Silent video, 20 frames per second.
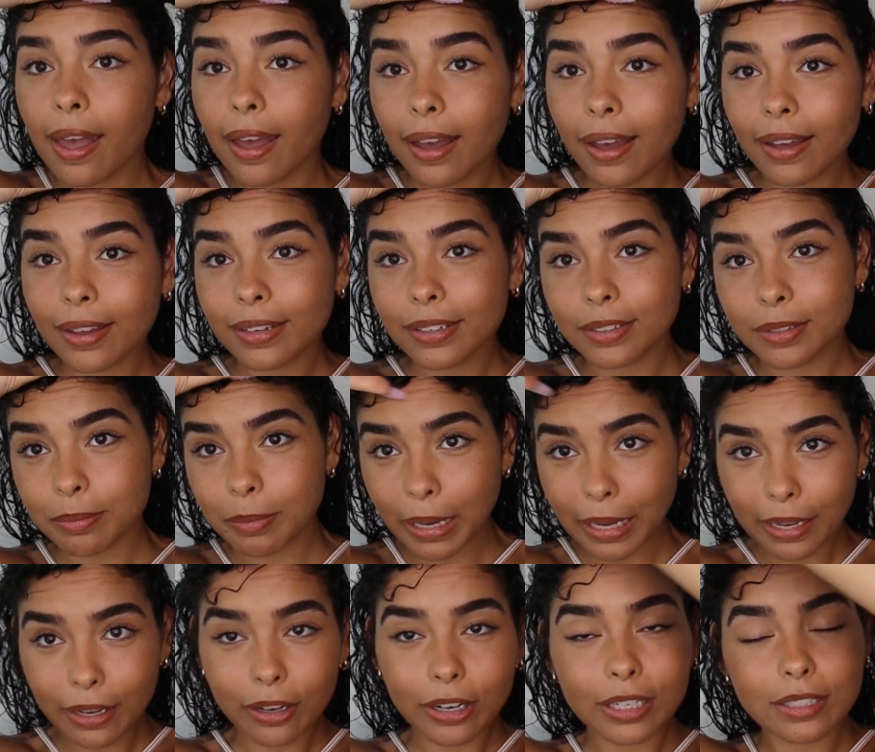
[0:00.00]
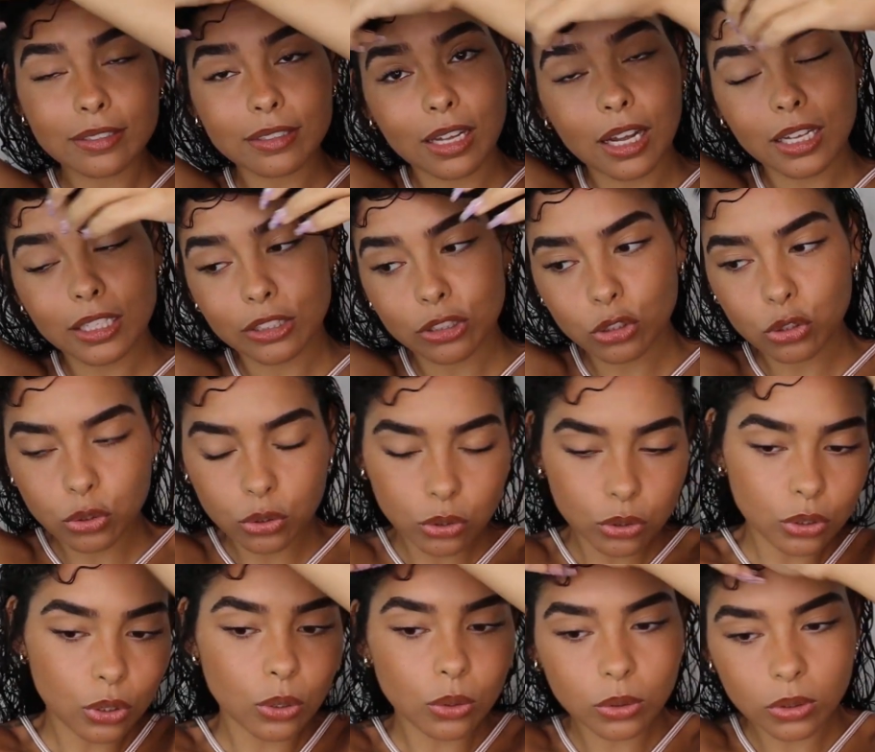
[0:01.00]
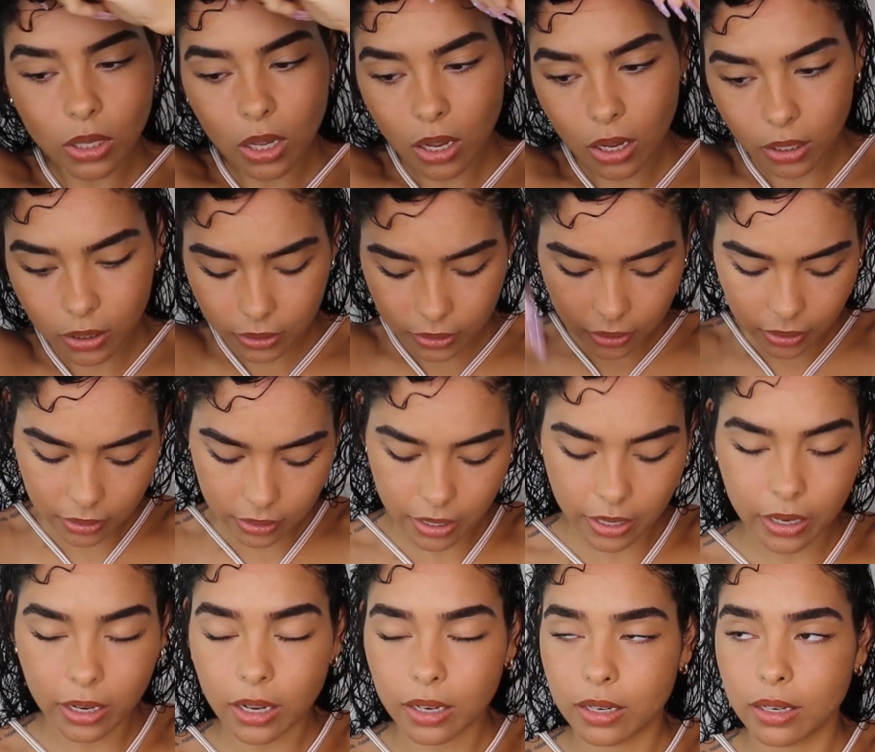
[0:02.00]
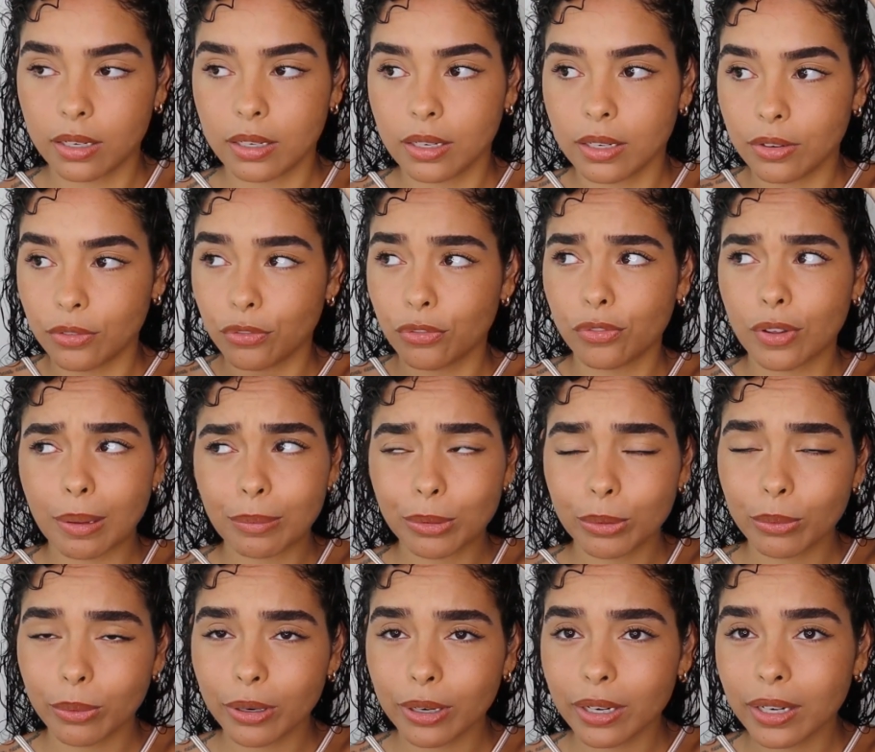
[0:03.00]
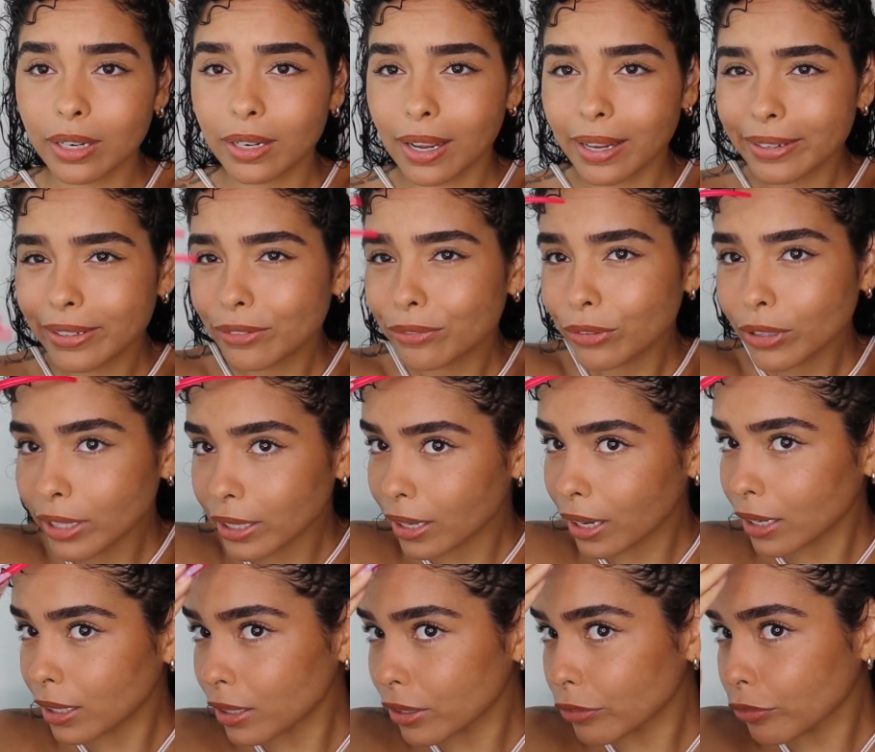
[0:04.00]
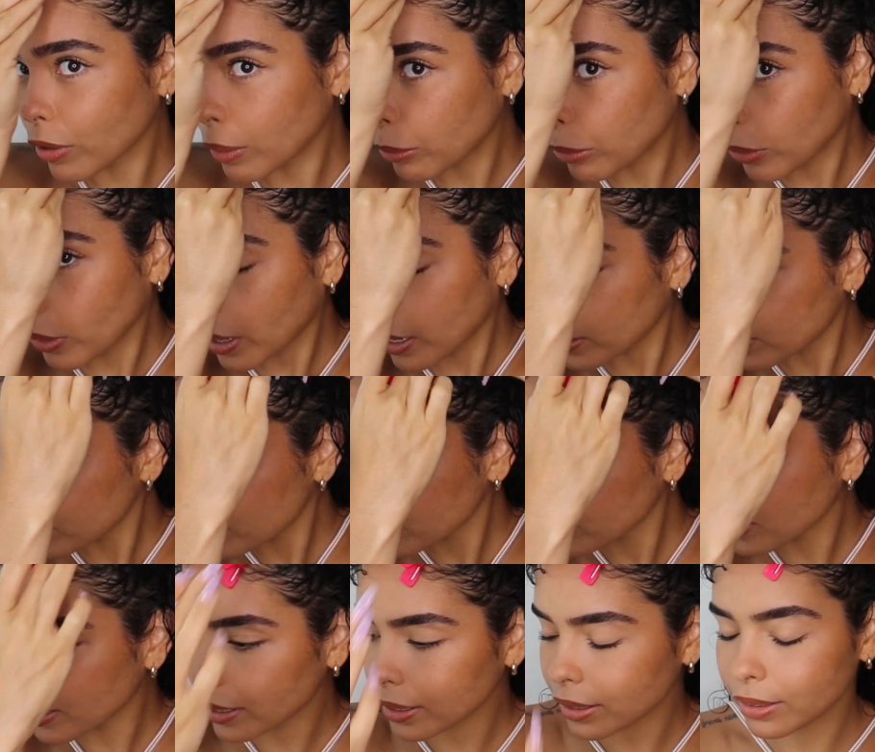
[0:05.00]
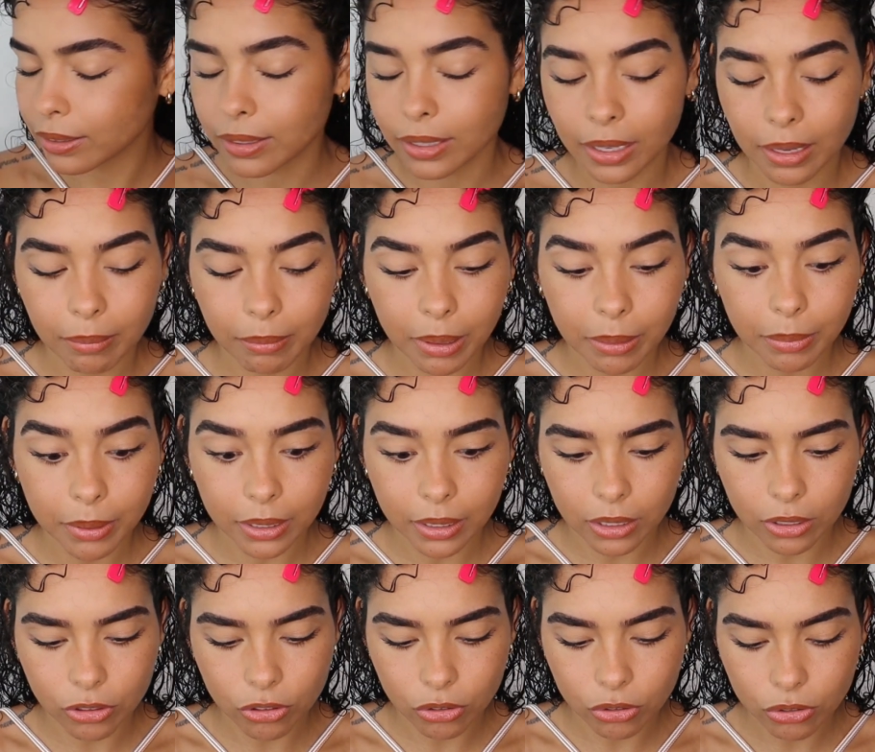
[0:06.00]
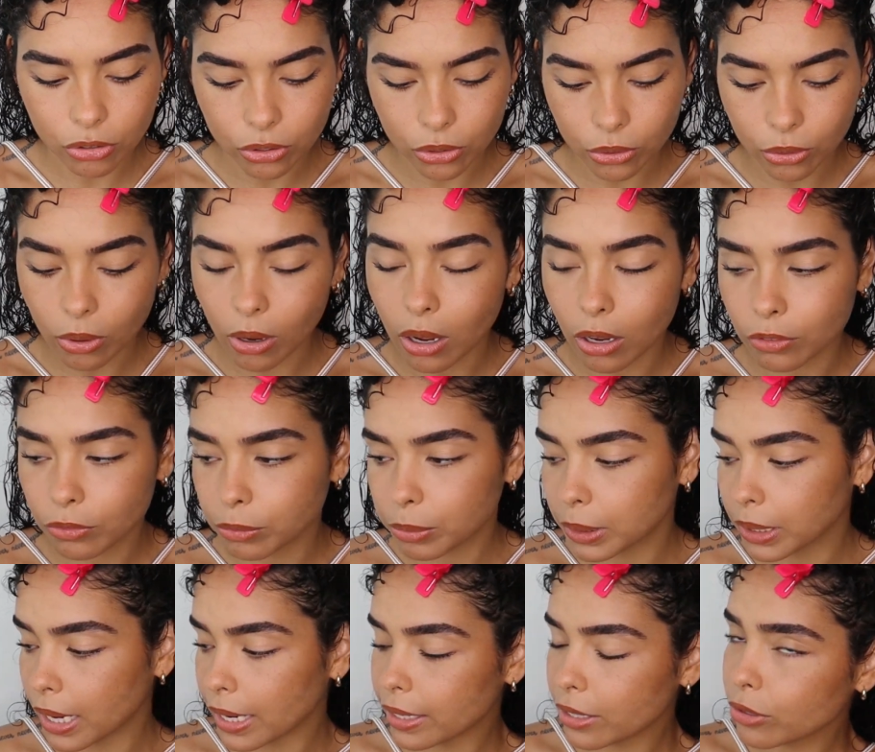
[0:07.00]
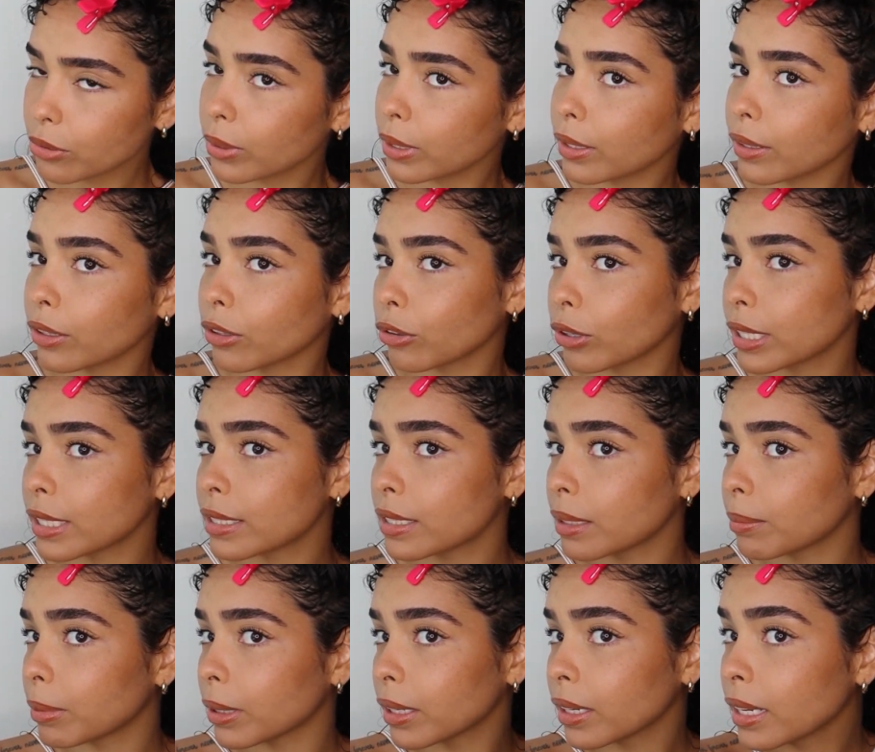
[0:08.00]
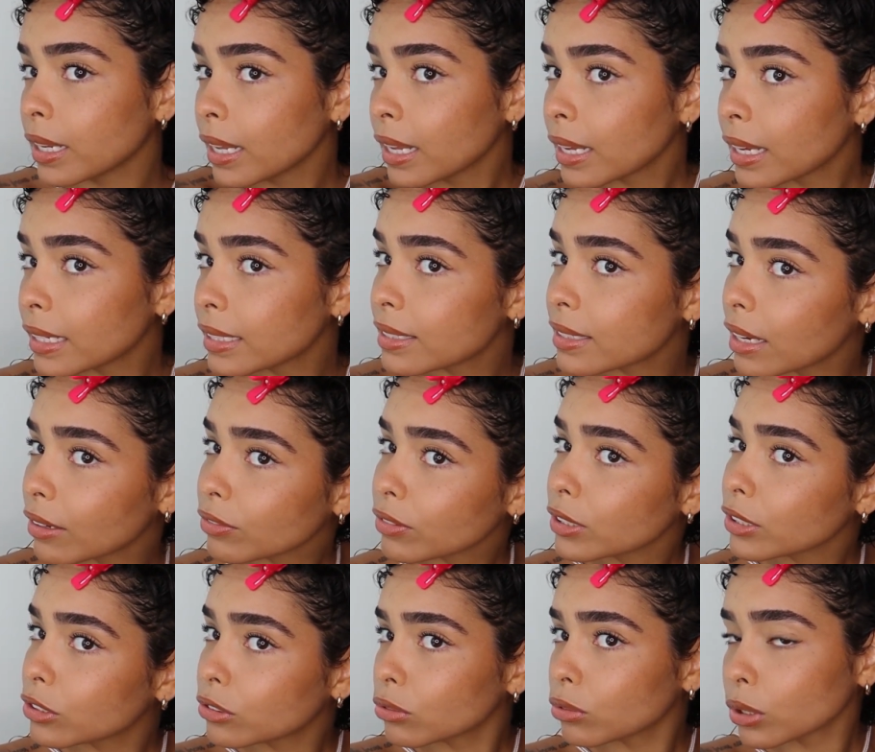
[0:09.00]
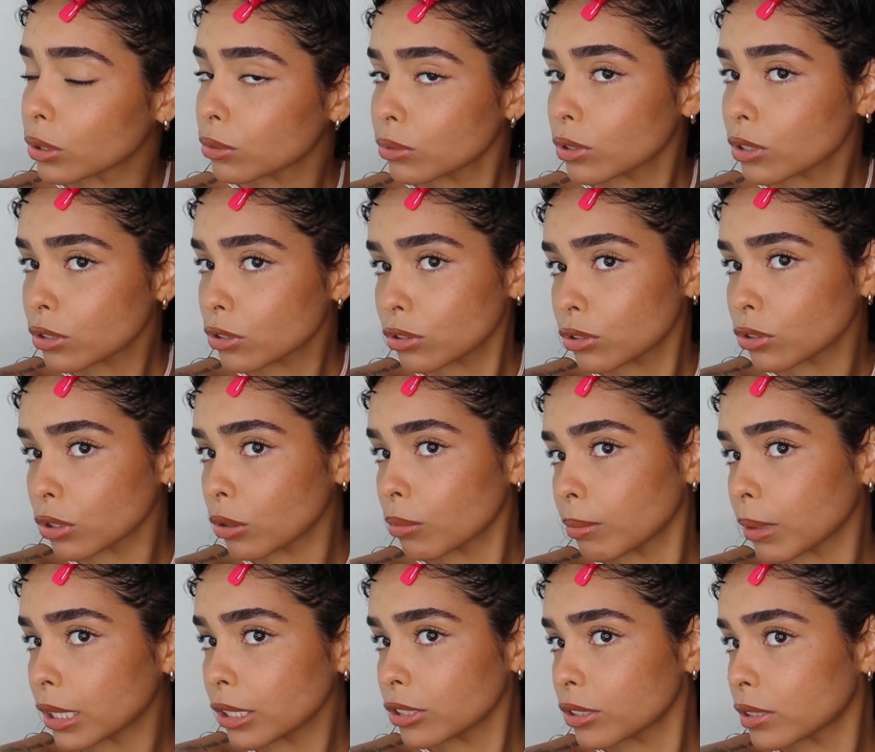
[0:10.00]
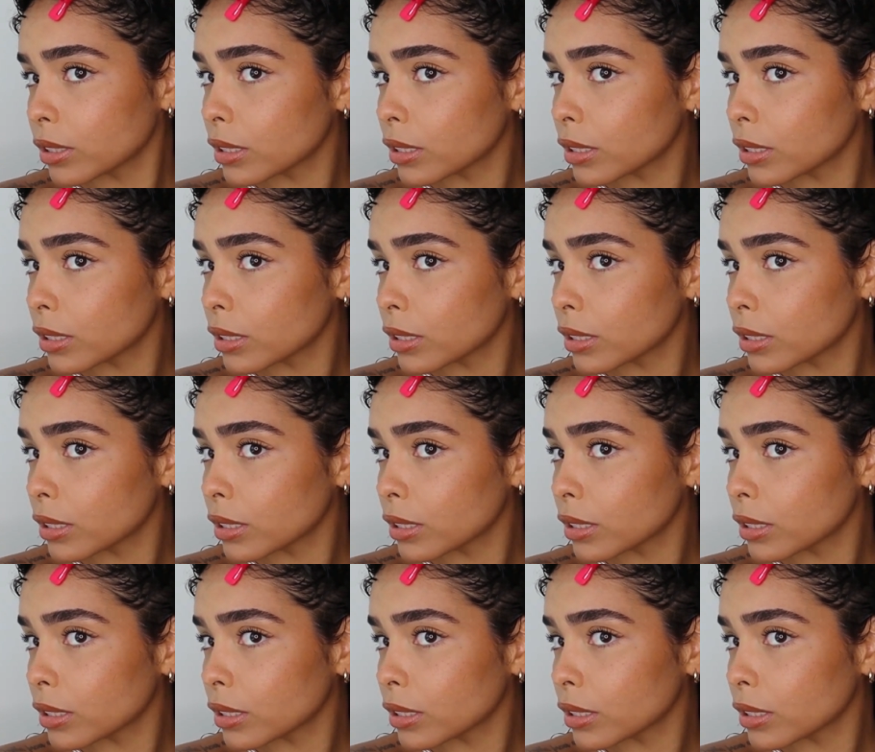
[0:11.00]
And my hair has gotten so long since I cut it in February. I didn't really cut it in February. I took like maybe an inch or two off, but I didn't do anything crazy, but it's definitely grown so much